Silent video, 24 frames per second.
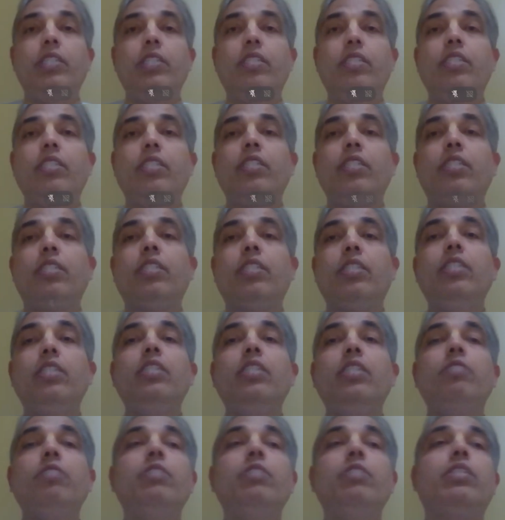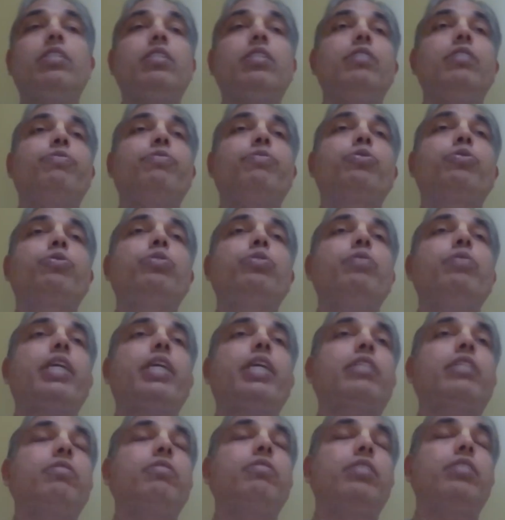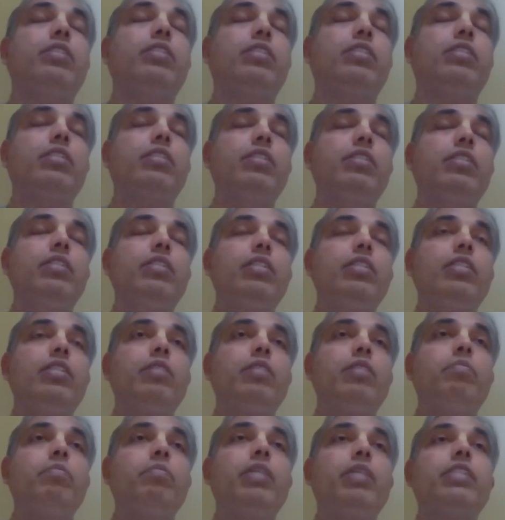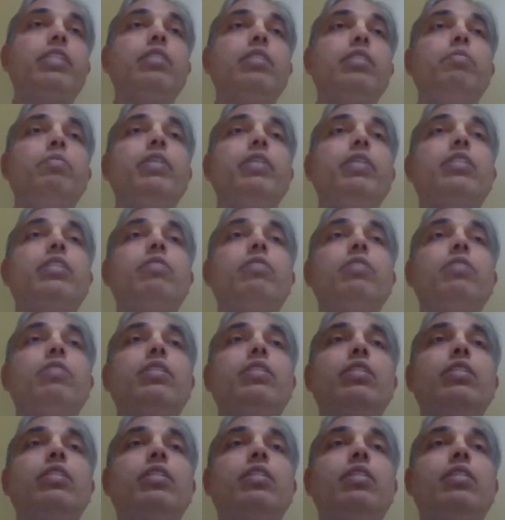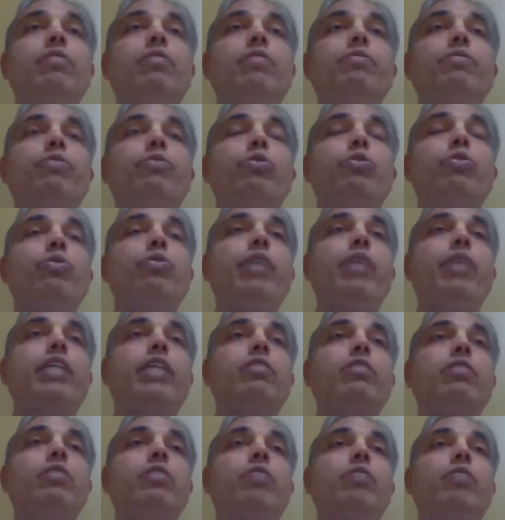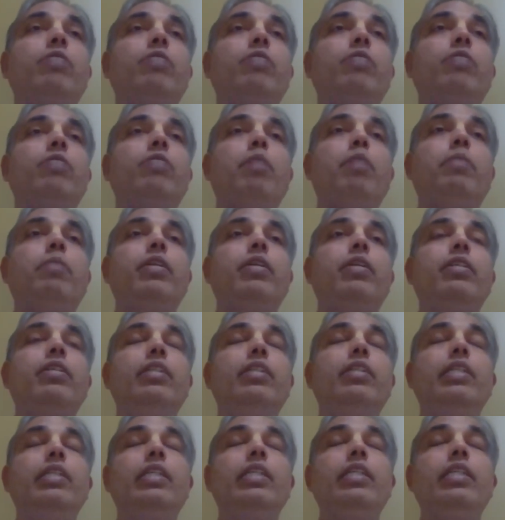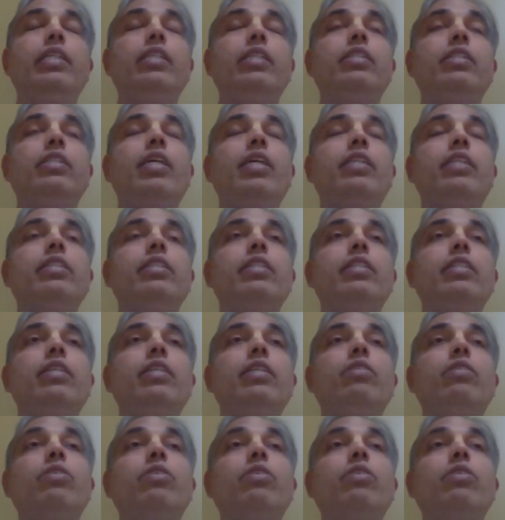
it is tinged with fruitive activities. Bhakti mixed with fruitive activity. What will happen is they are thinking, okay,